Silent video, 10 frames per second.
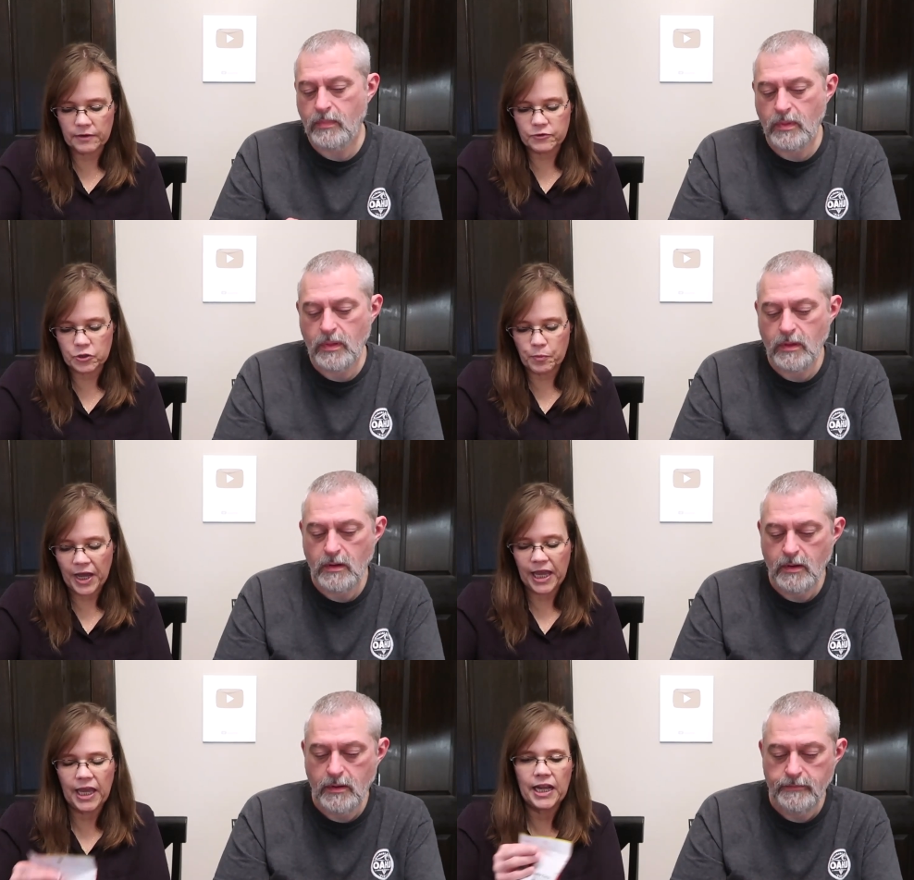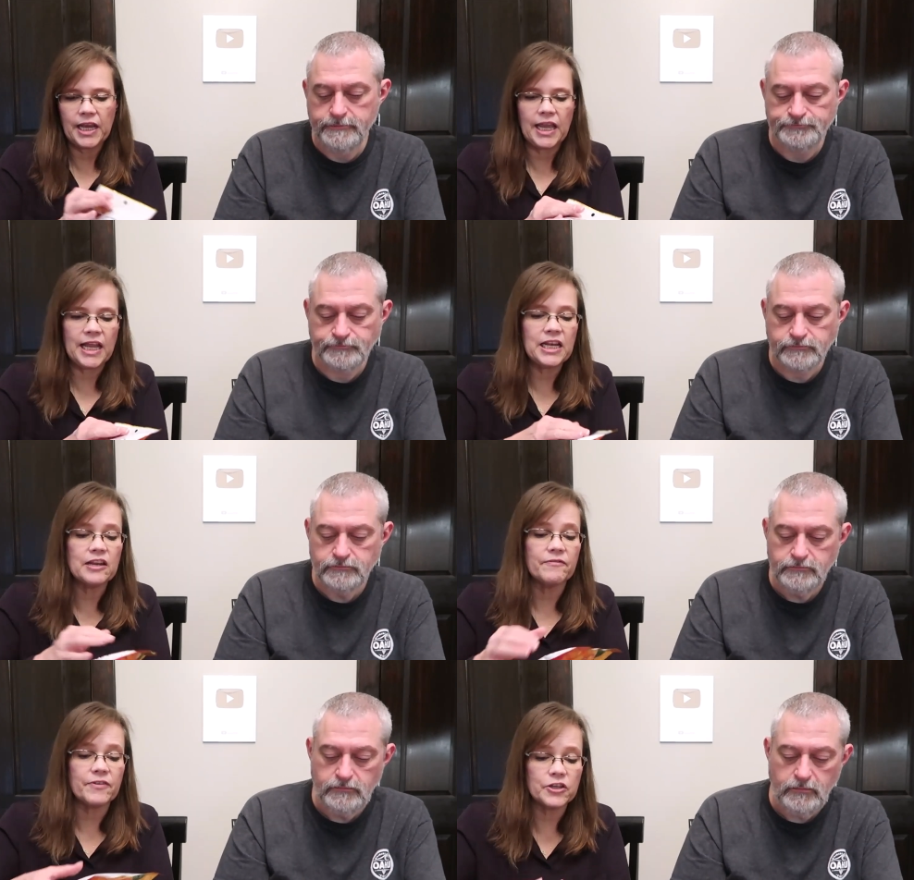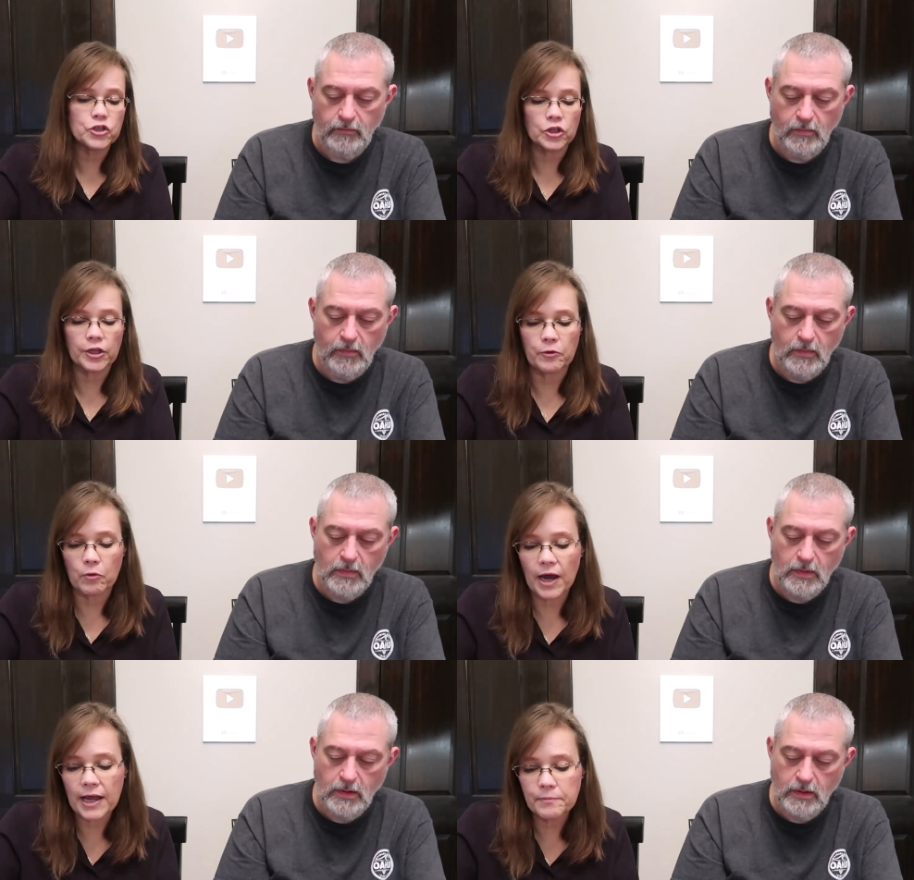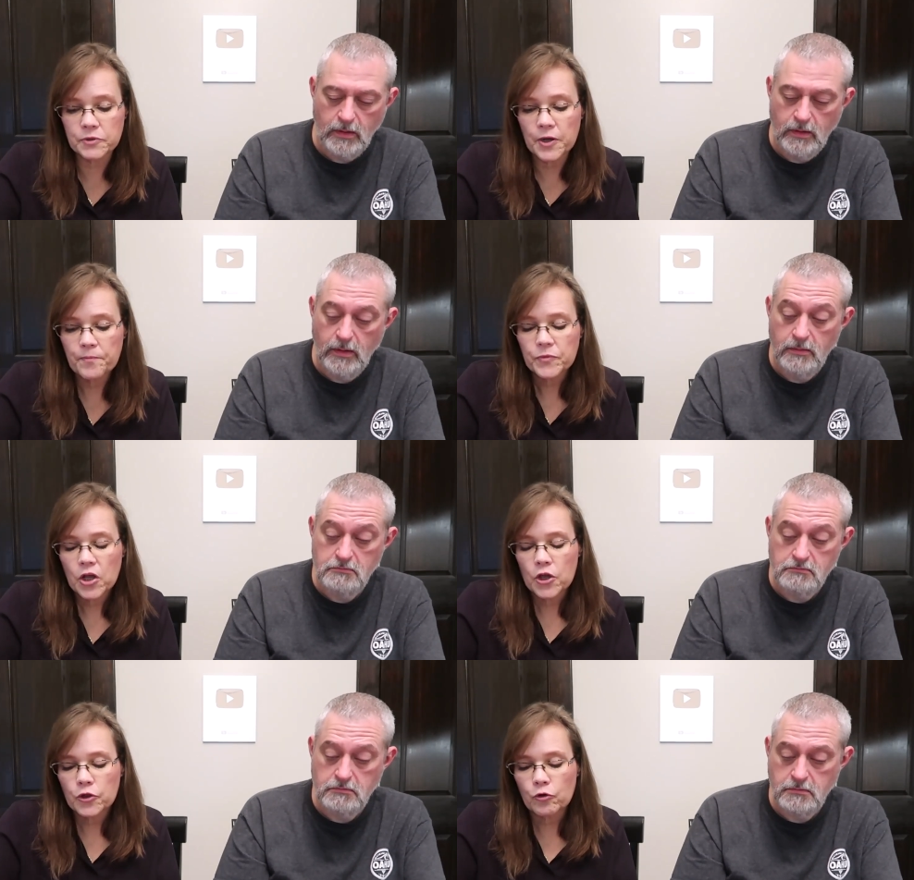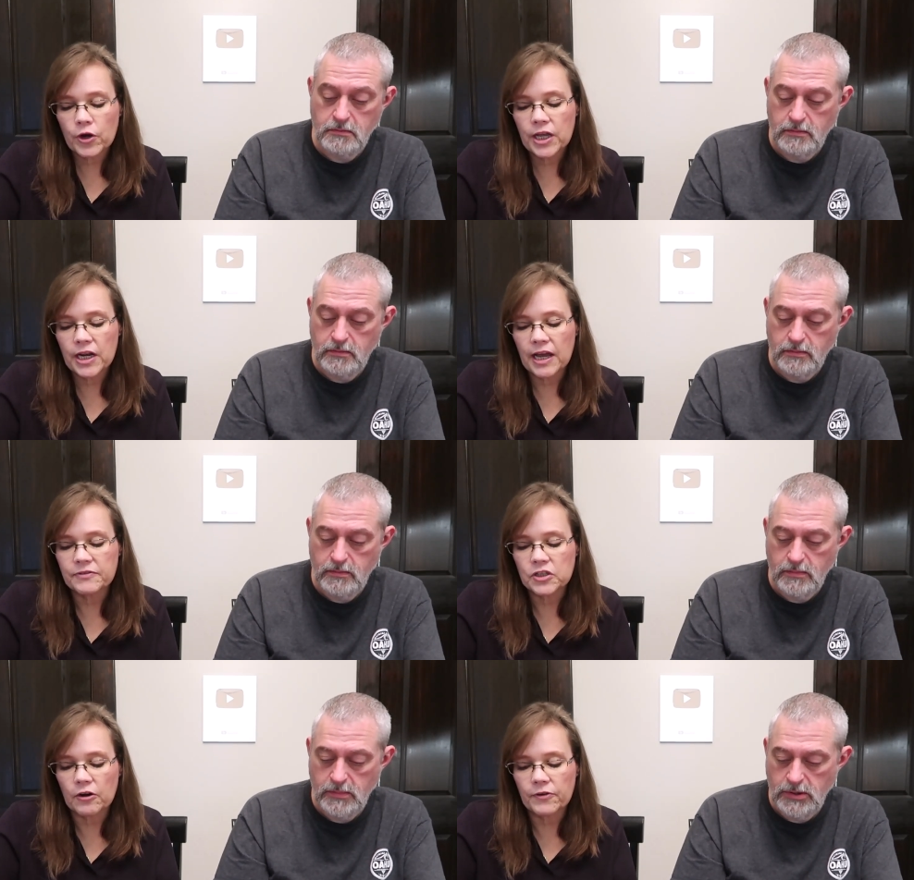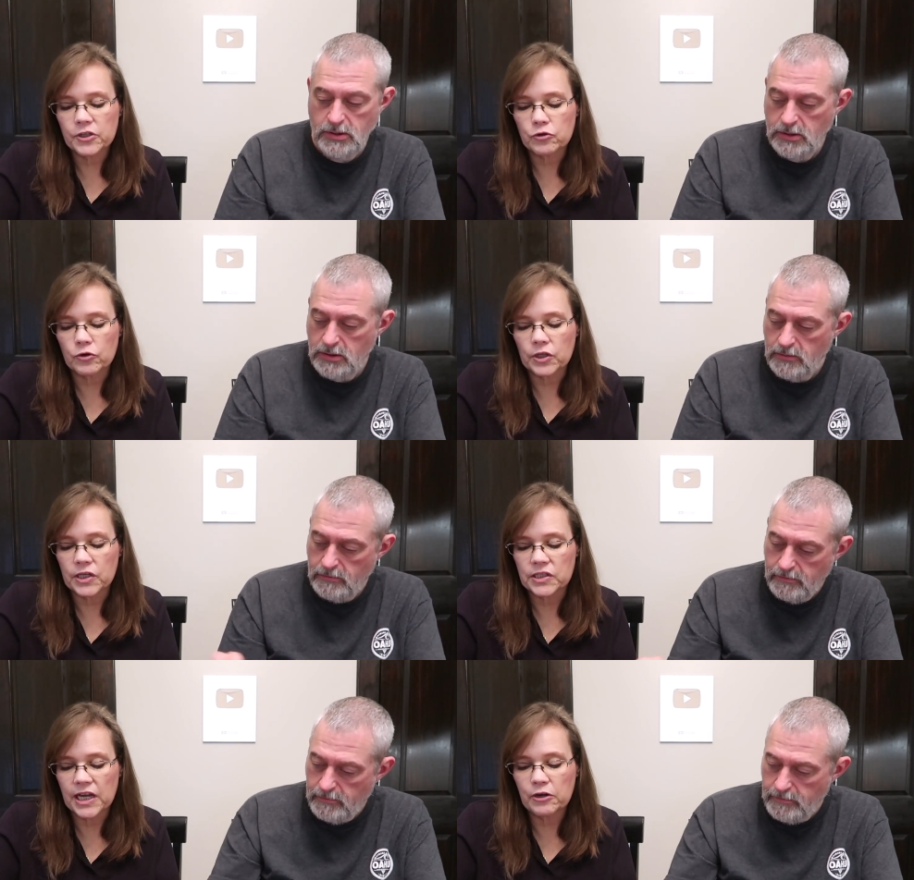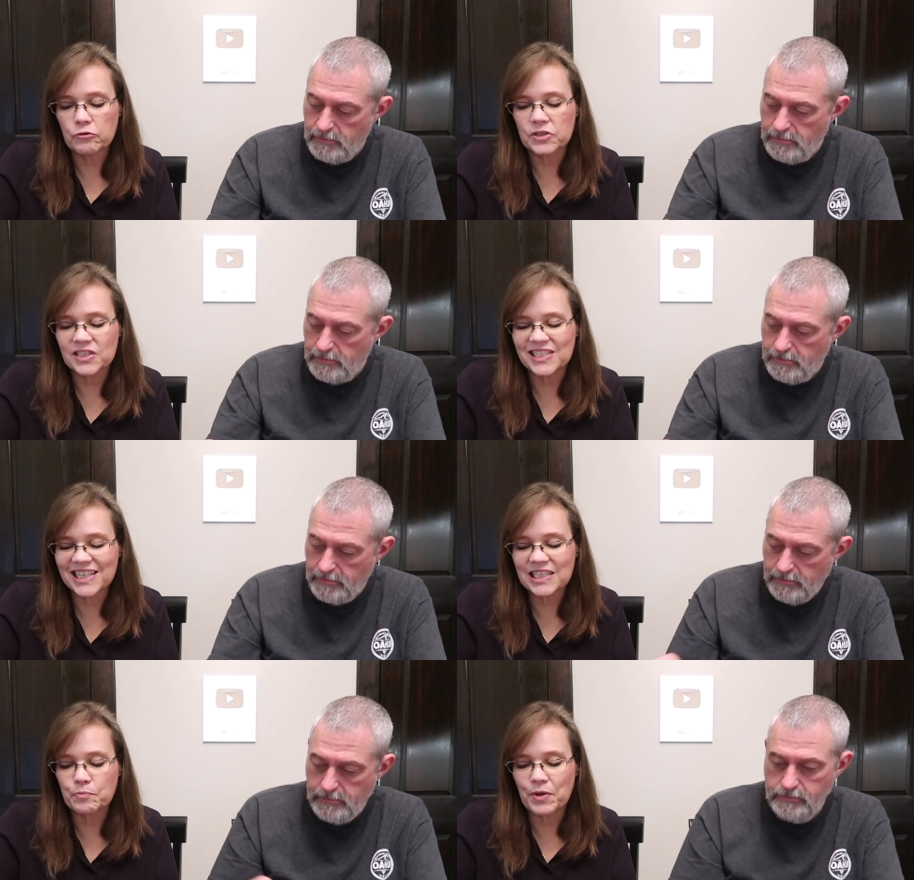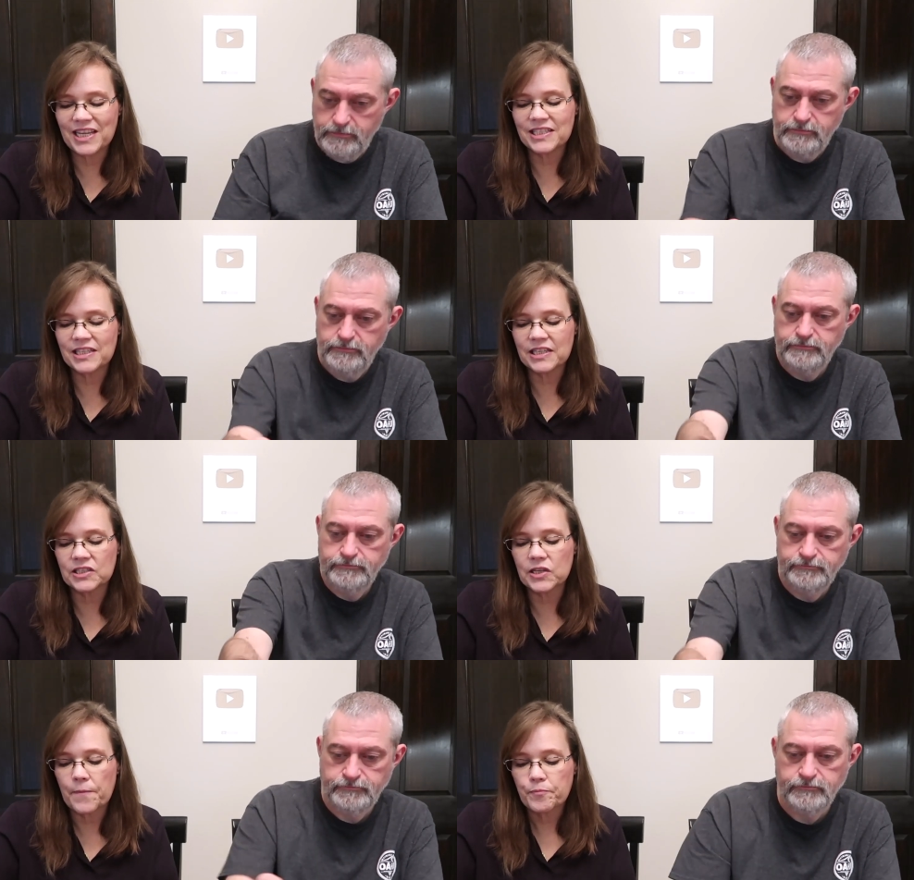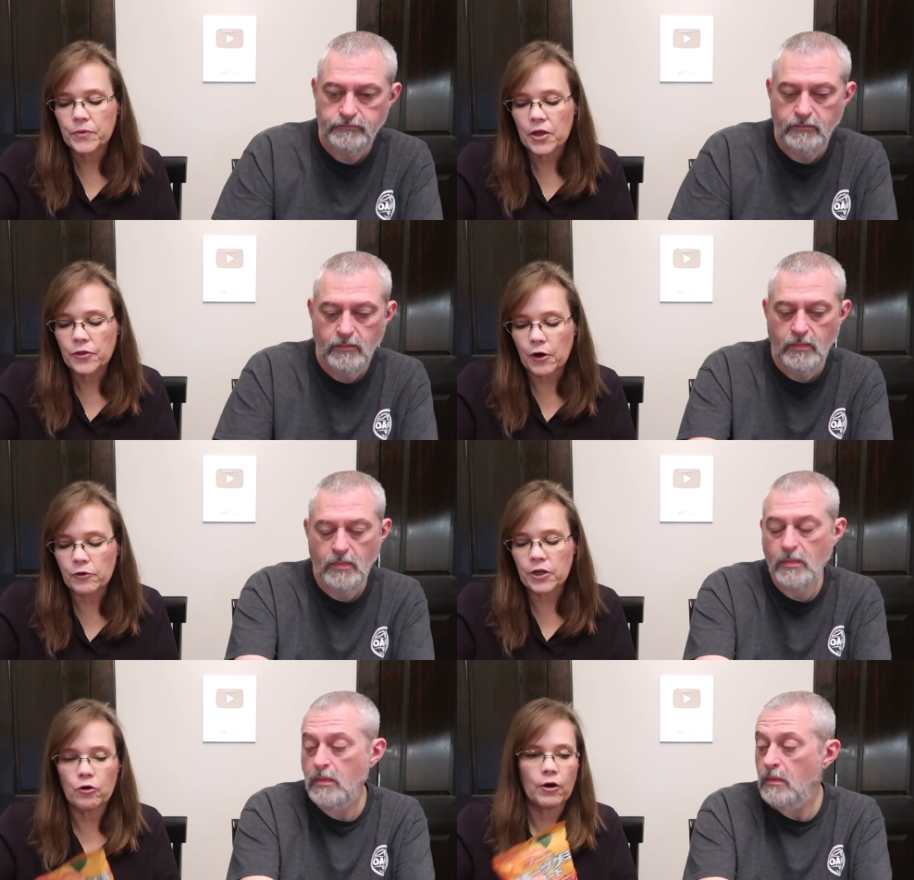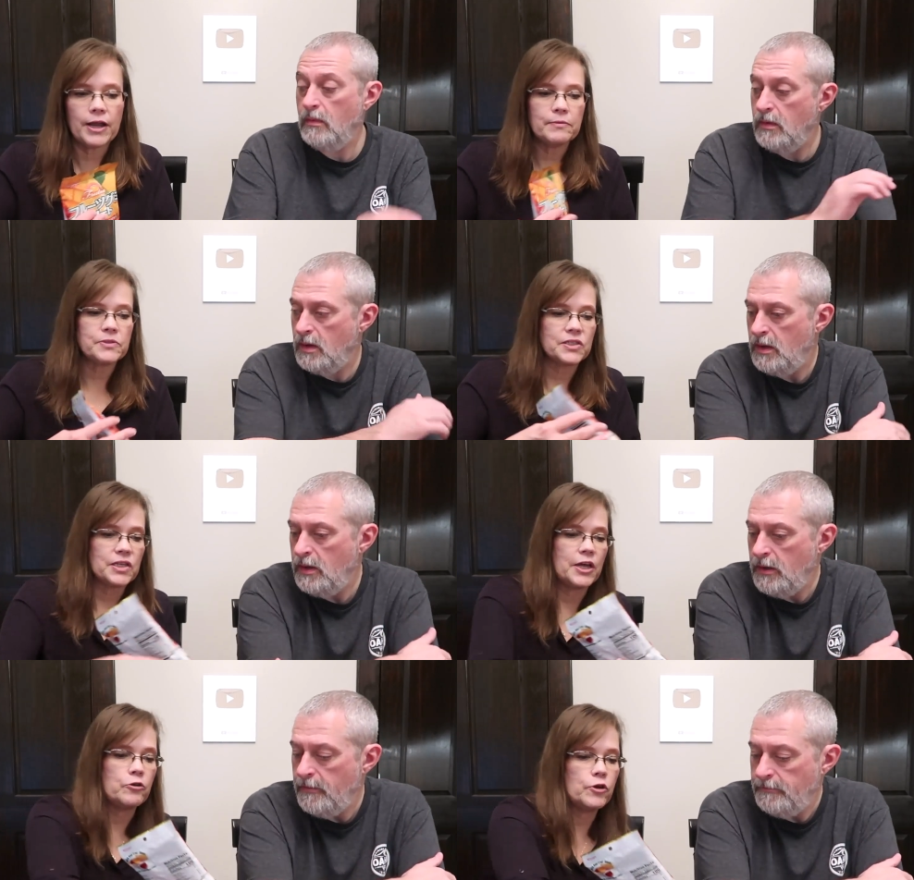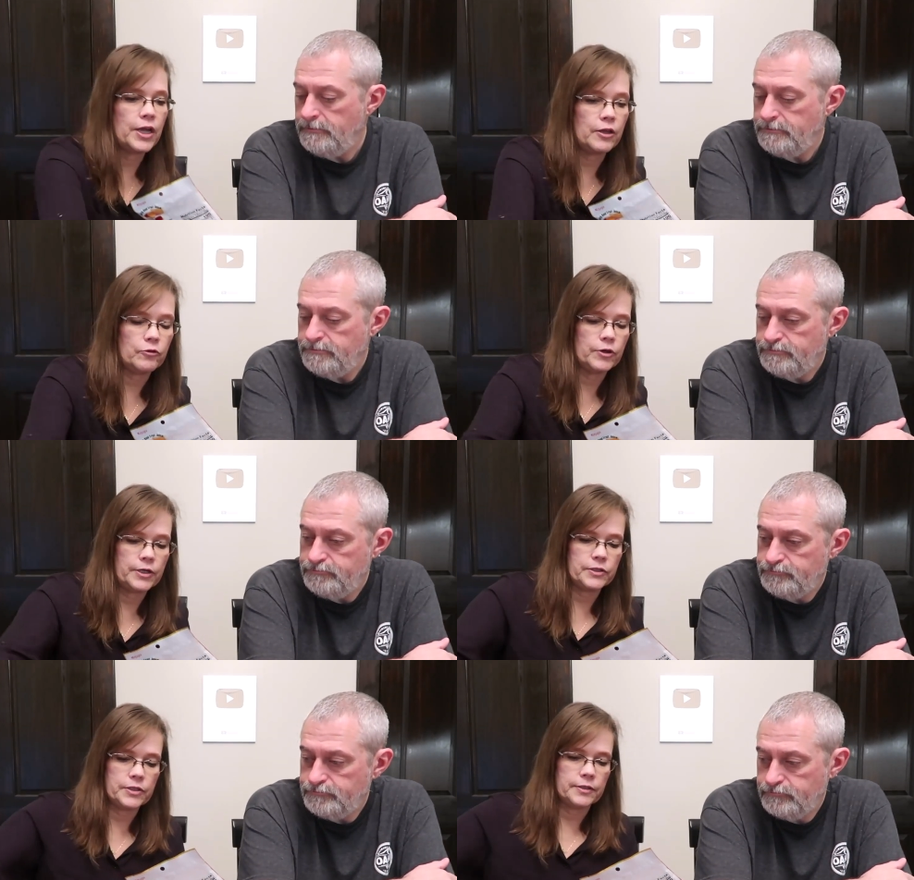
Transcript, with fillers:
Speaker 1: of Japan, individually wrapped. Three and a half servings are in the container. Six pieces, 30 grams is 100 calories.